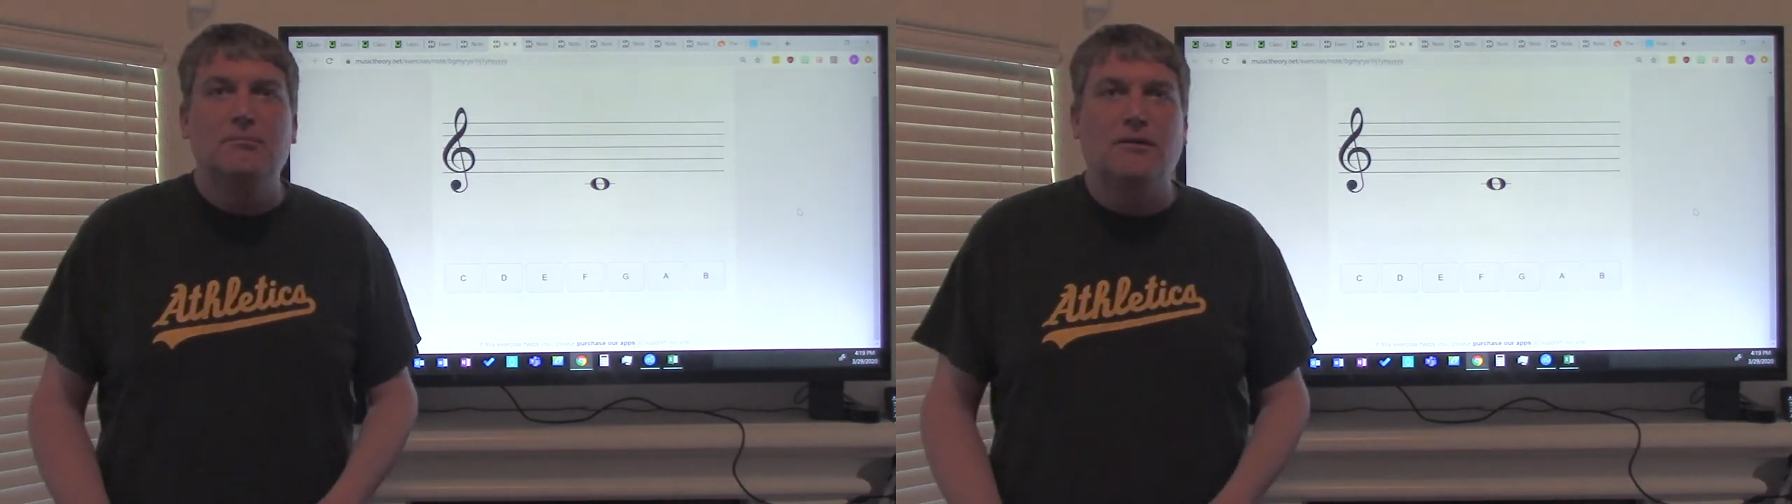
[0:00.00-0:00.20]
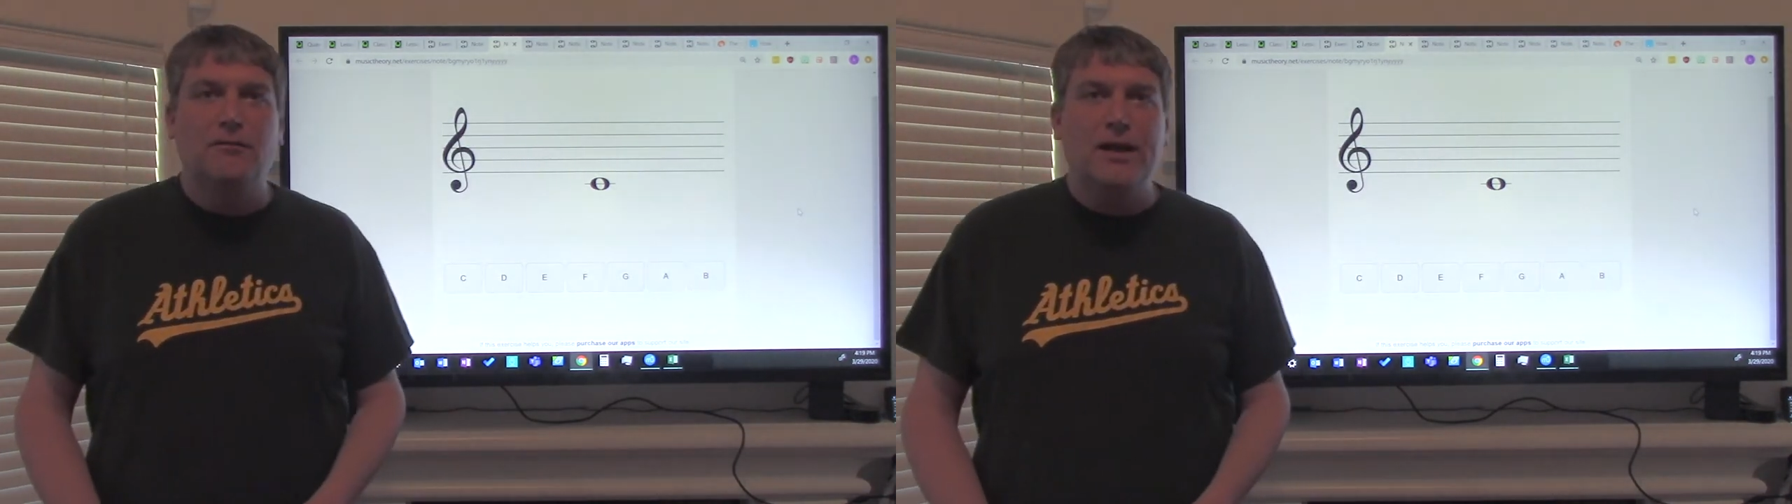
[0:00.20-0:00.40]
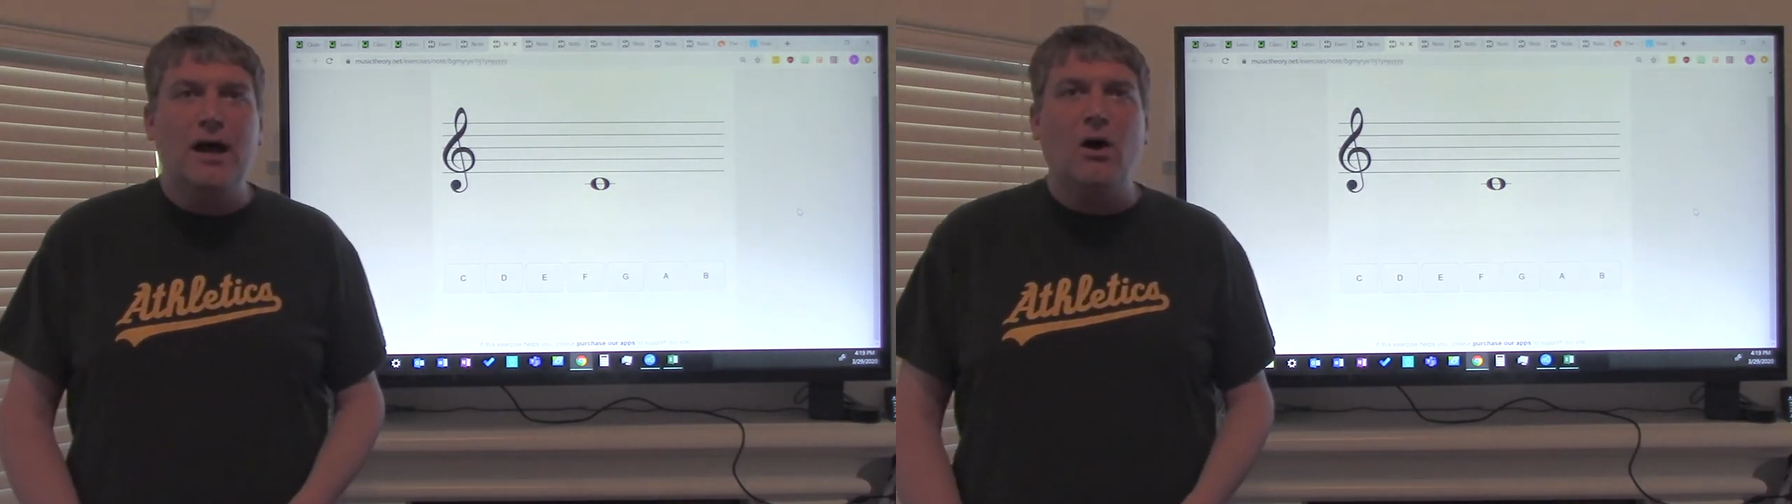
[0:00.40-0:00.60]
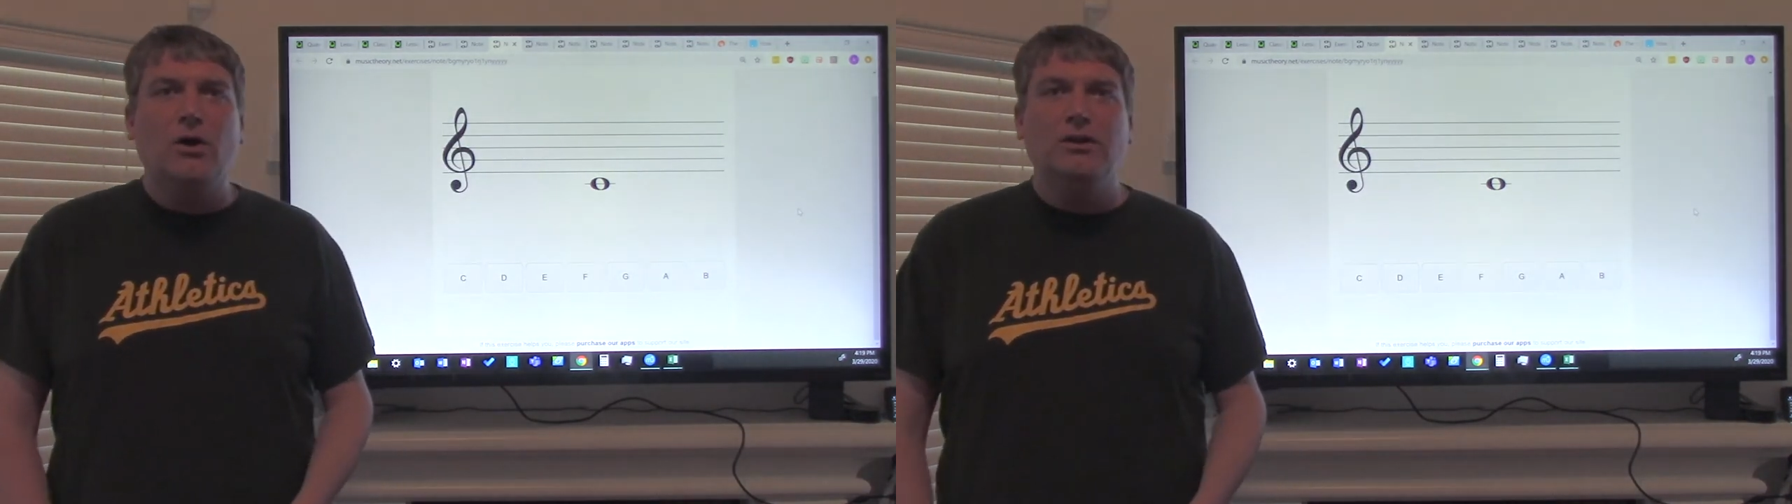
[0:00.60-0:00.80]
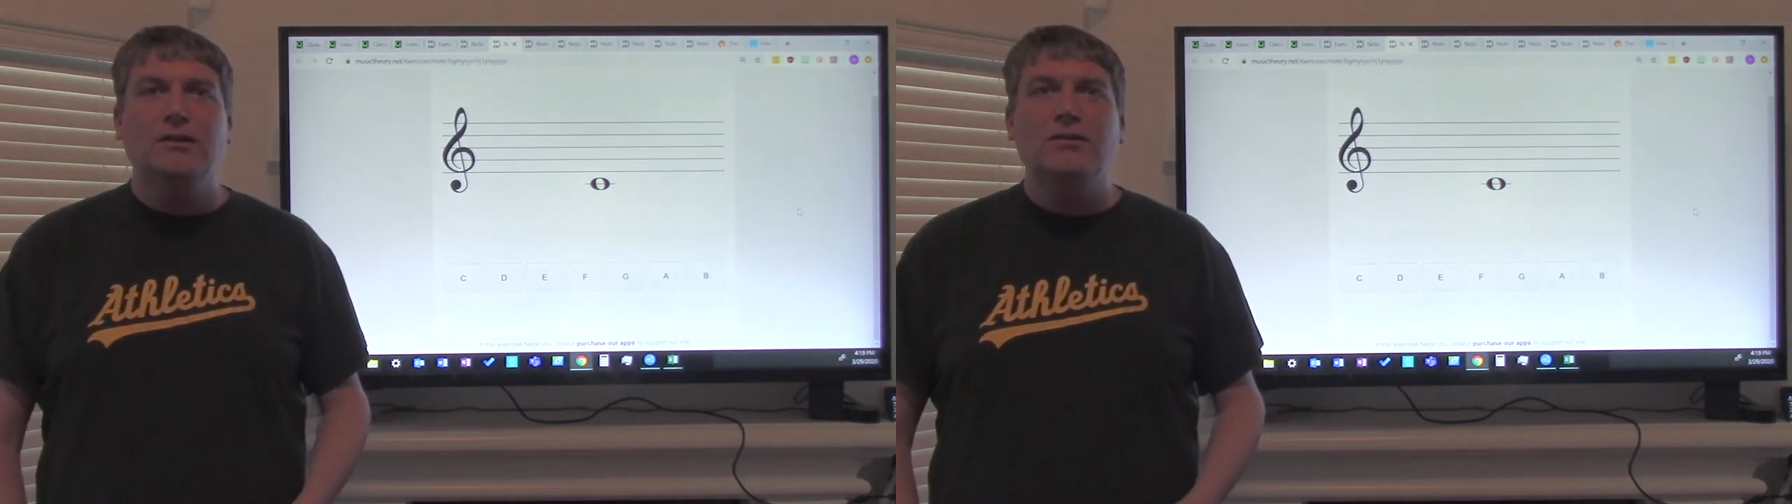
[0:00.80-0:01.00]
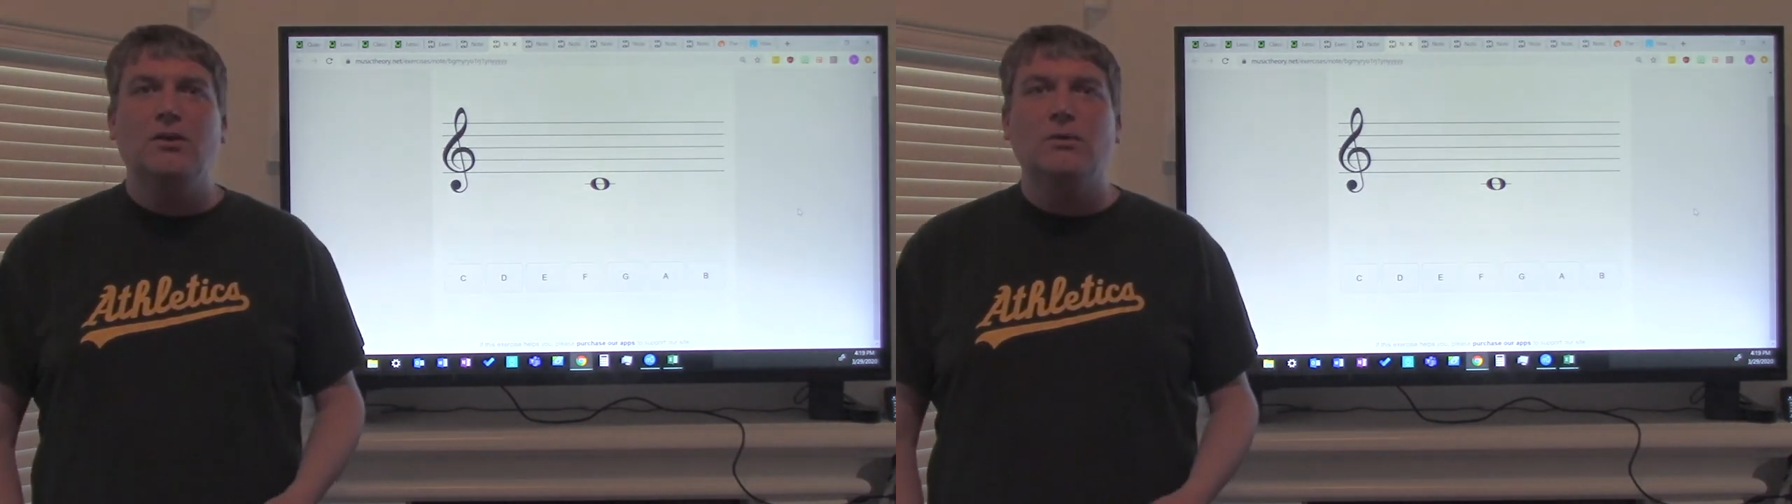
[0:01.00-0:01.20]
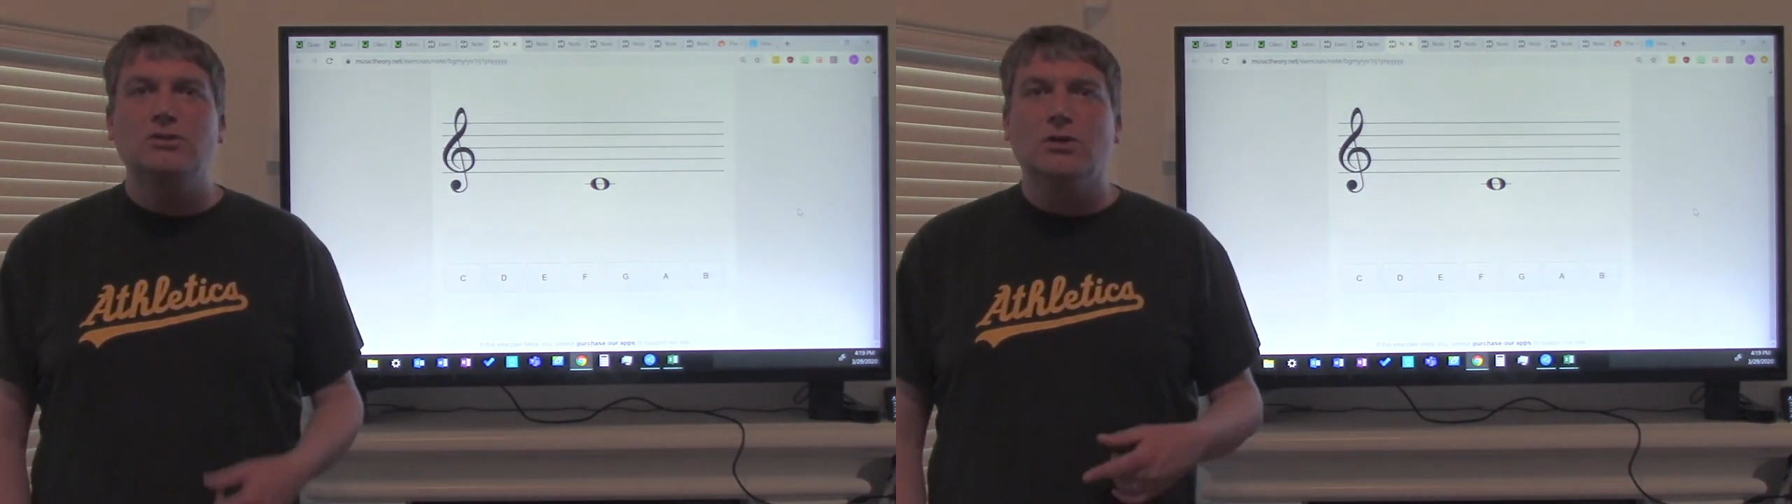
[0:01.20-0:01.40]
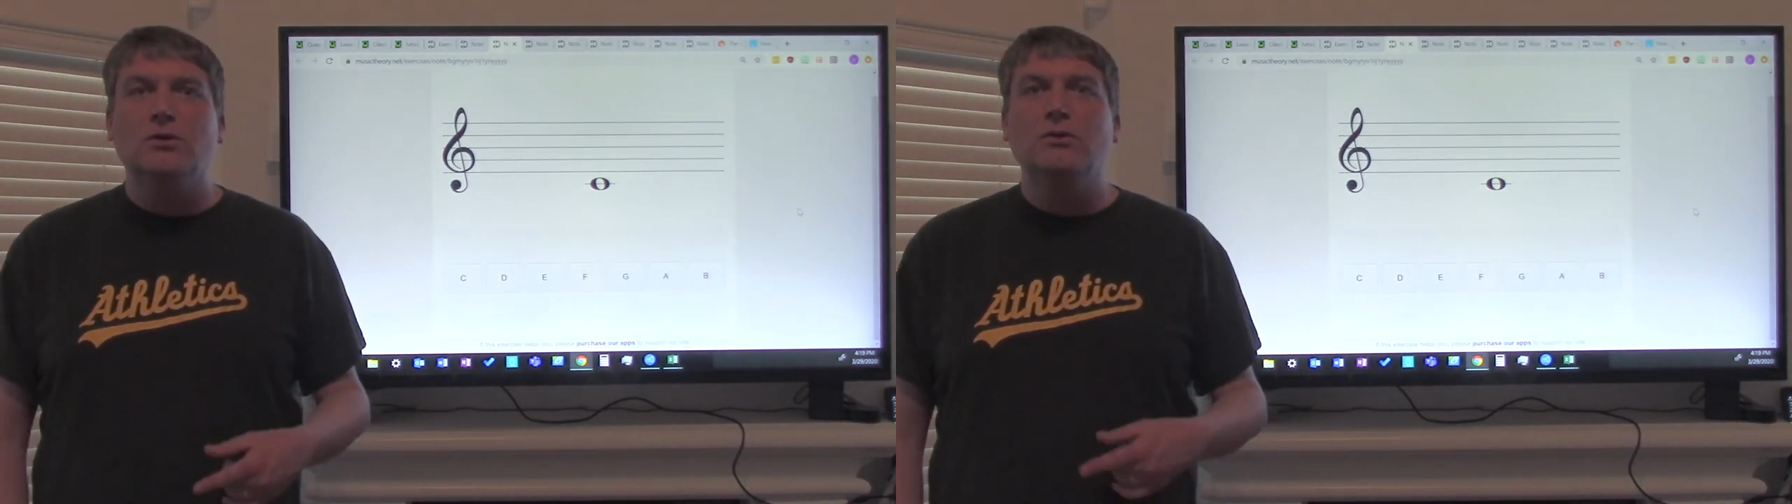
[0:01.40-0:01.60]
but for now, all you need to know
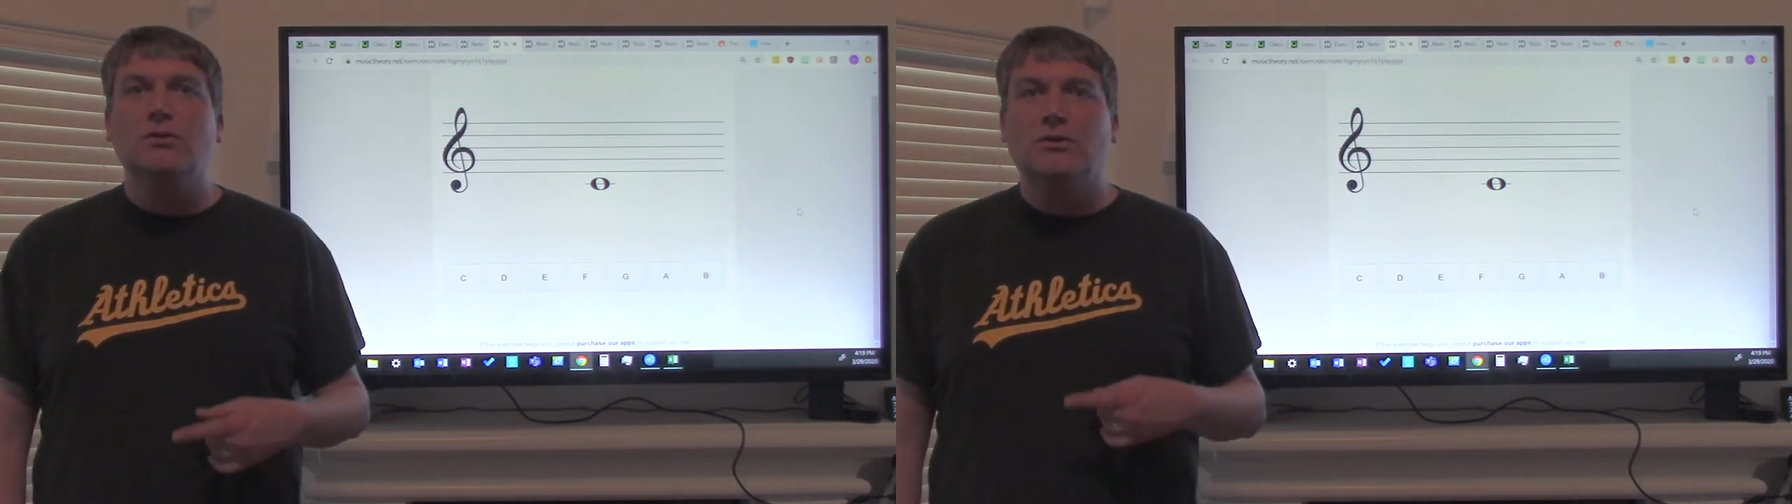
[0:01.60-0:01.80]
is your